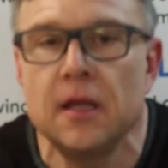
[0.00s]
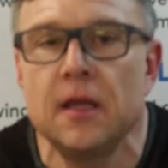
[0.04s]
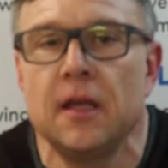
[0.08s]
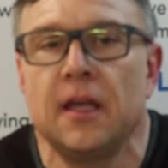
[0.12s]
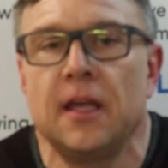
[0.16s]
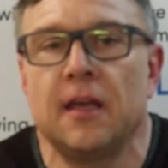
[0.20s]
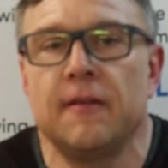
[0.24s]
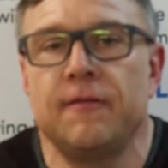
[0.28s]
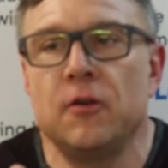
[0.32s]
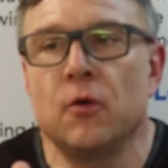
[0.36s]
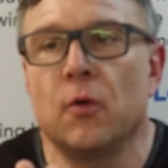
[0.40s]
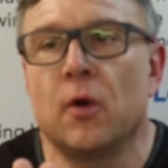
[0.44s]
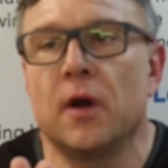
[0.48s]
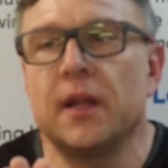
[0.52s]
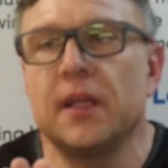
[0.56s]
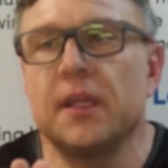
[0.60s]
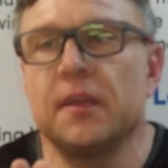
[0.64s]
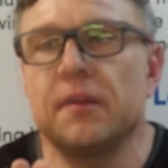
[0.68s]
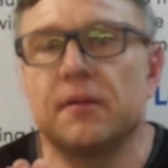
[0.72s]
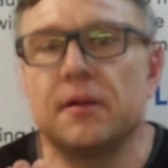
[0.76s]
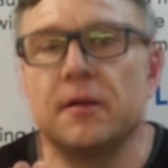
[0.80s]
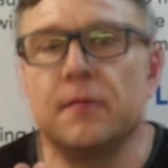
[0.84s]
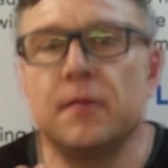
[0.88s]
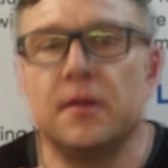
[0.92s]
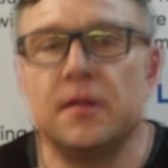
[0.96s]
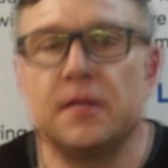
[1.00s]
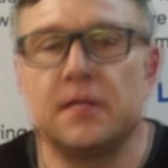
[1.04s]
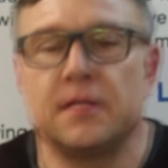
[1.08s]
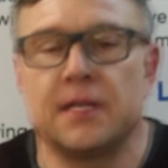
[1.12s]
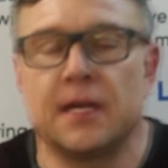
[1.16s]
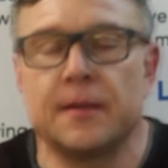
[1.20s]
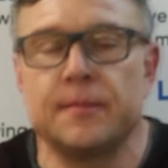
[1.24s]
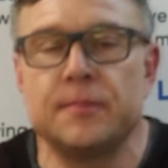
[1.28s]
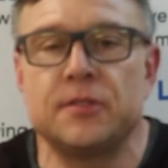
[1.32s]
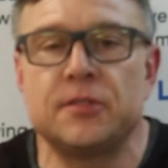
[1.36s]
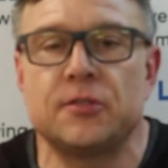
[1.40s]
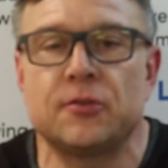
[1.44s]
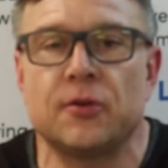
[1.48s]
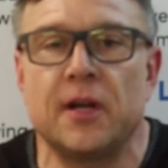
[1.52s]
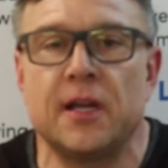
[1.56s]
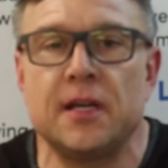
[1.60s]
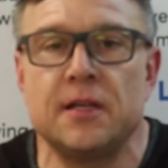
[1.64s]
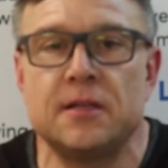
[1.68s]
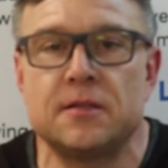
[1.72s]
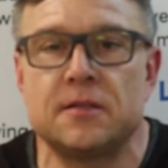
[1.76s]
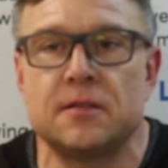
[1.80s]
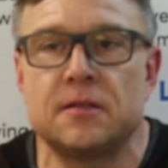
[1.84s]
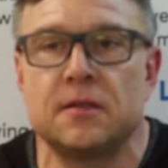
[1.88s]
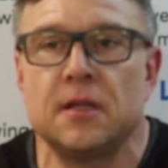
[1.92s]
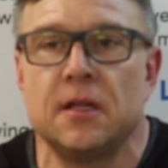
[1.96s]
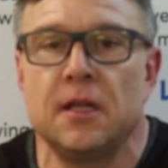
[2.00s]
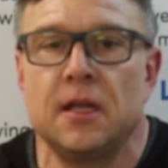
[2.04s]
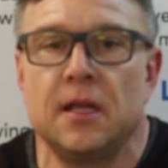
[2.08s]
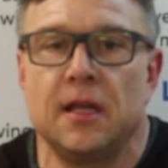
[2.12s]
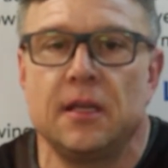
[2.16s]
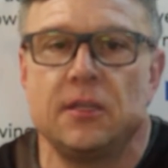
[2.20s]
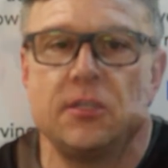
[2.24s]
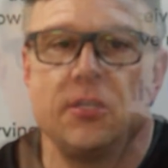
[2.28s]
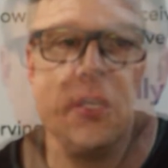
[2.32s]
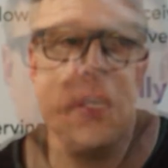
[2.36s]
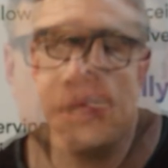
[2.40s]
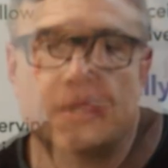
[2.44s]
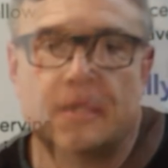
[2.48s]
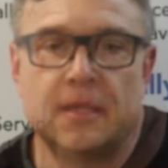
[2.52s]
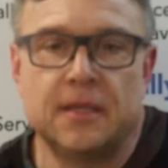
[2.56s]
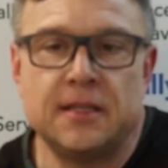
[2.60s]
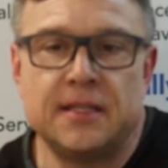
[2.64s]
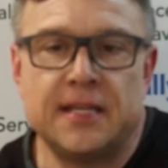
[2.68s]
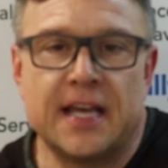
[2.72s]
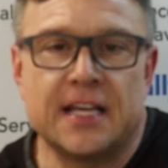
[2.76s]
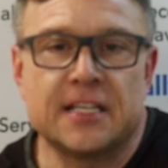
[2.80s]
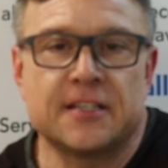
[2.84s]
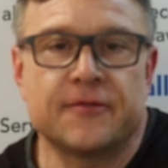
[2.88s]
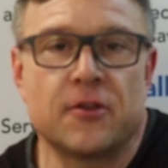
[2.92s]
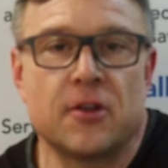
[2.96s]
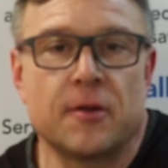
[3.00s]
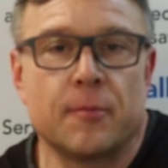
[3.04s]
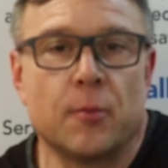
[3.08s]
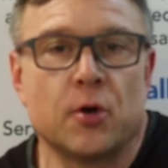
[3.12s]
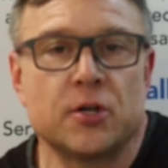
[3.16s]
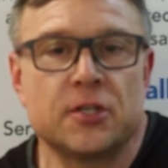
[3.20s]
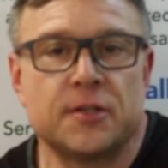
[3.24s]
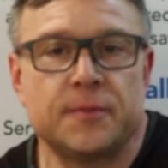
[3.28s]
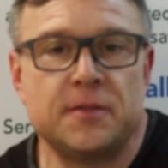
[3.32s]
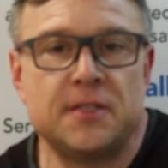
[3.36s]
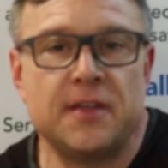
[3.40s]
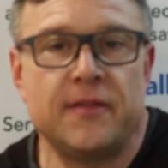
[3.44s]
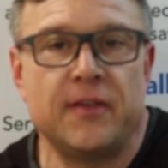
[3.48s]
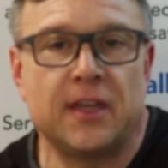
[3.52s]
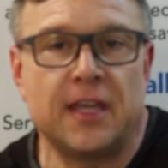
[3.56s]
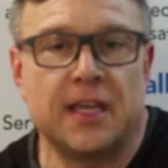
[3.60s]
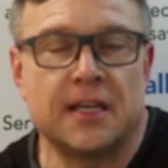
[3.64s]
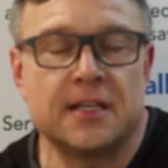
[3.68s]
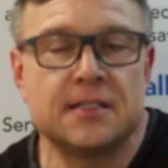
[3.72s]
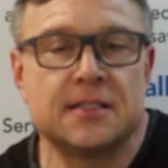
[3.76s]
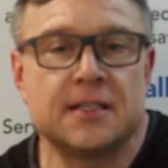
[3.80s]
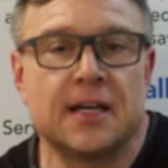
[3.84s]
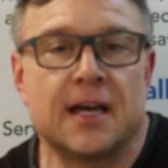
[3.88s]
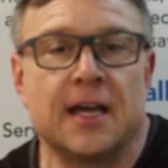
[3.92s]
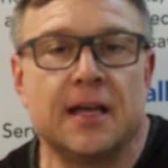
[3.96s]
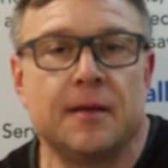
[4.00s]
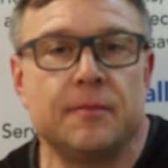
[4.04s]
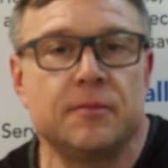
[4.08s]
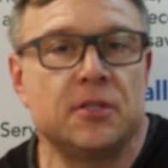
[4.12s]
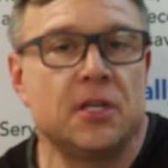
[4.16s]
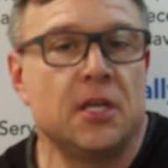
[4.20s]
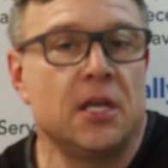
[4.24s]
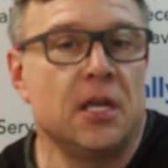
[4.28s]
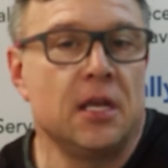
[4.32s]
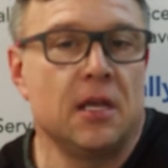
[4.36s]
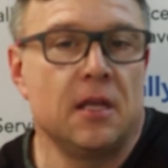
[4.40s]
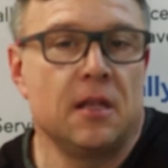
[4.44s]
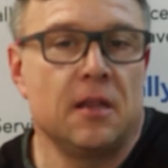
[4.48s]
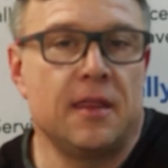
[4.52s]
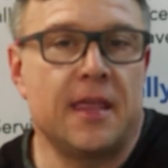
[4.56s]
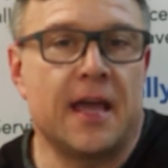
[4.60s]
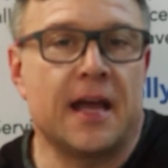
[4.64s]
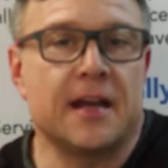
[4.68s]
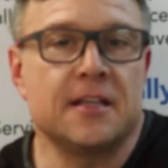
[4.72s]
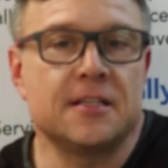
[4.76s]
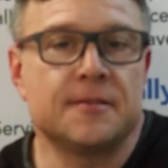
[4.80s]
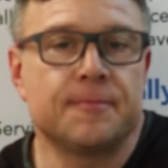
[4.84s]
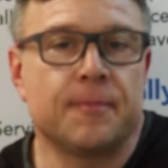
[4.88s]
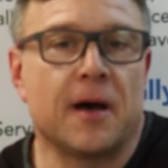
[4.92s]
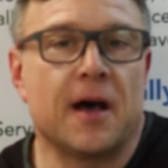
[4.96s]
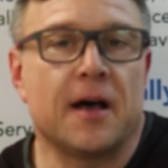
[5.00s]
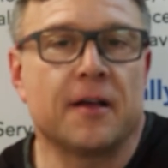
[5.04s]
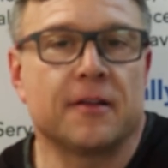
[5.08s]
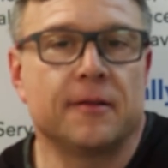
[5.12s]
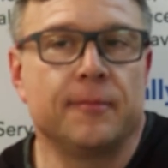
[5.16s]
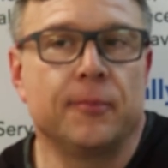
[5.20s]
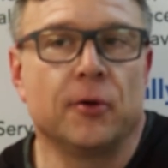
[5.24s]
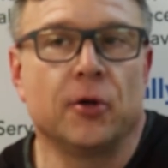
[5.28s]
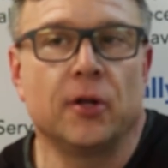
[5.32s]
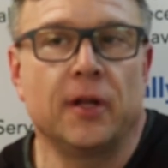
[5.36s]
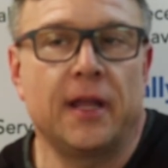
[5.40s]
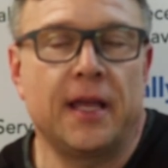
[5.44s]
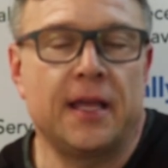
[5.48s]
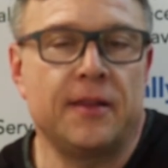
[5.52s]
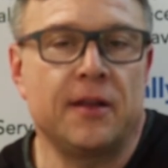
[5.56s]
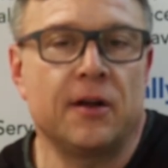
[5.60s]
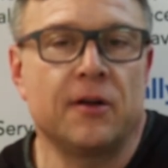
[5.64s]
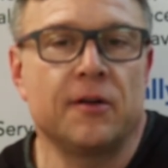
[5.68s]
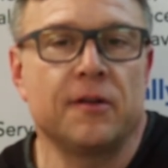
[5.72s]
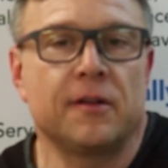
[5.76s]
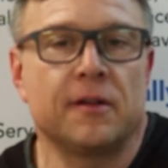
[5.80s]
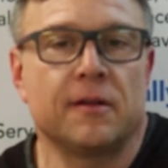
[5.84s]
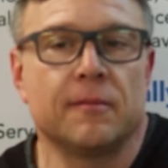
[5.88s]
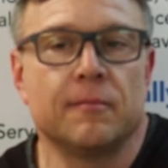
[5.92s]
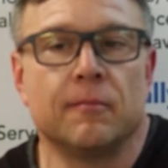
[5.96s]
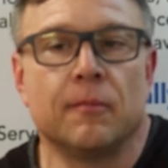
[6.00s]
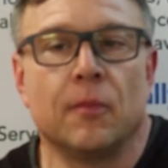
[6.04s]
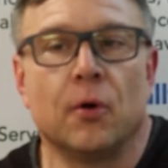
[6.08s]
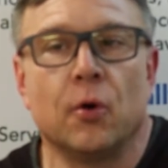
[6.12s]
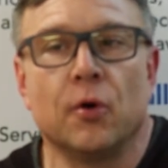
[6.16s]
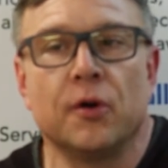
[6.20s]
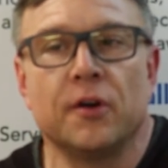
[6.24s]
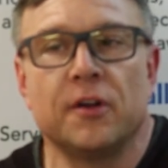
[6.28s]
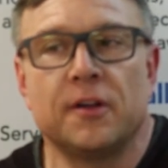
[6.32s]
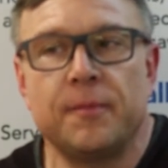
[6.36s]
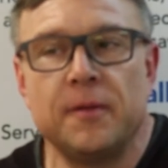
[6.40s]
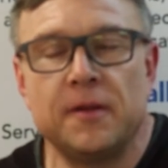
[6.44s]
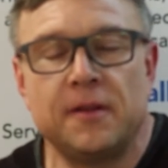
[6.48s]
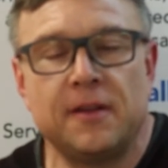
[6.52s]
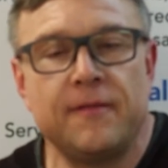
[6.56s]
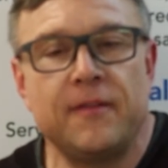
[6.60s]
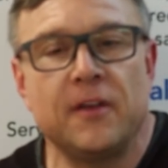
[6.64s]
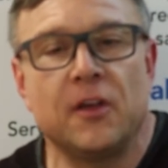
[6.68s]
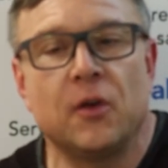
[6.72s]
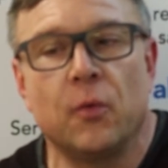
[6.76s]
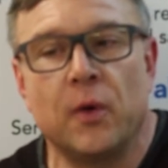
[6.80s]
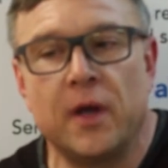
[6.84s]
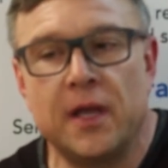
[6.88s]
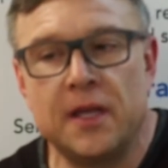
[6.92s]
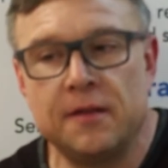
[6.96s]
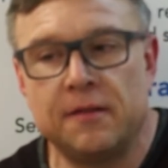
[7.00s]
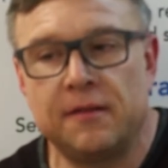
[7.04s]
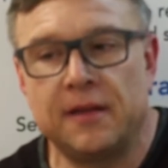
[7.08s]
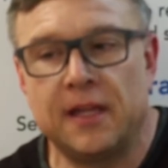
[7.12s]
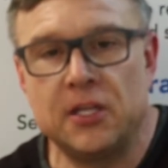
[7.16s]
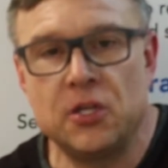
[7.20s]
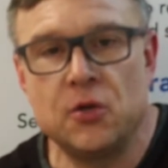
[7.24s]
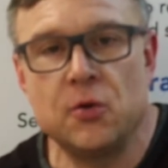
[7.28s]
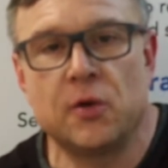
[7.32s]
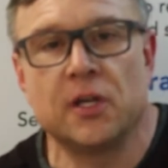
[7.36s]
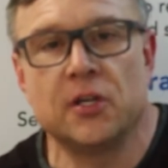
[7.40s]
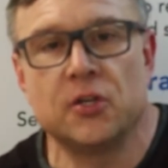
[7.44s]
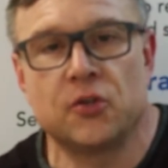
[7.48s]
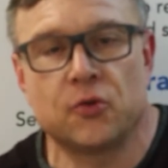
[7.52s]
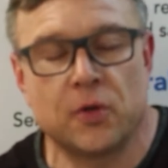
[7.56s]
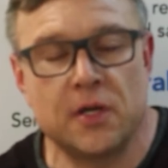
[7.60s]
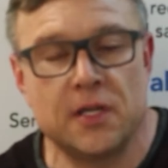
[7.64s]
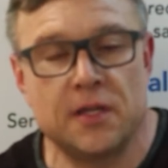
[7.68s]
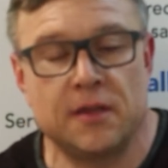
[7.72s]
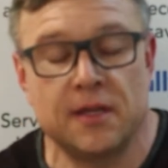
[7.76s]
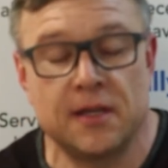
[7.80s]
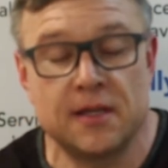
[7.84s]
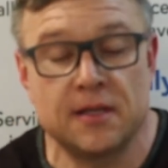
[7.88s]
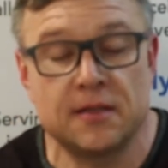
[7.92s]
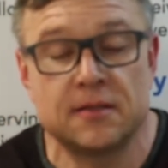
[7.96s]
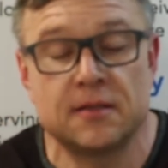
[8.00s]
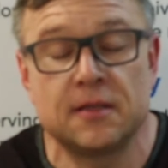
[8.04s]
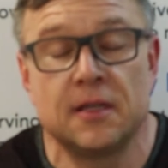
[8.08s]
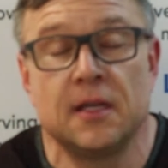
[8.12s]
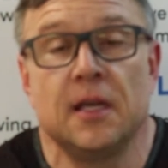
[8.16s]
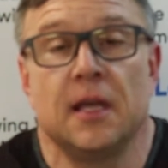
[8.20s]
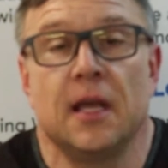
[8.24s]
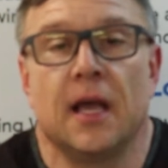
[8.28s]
If you want to get some of the substrates to get the test for the more specific enzymes, that is possible. And there are some more specific ways that you can treat this.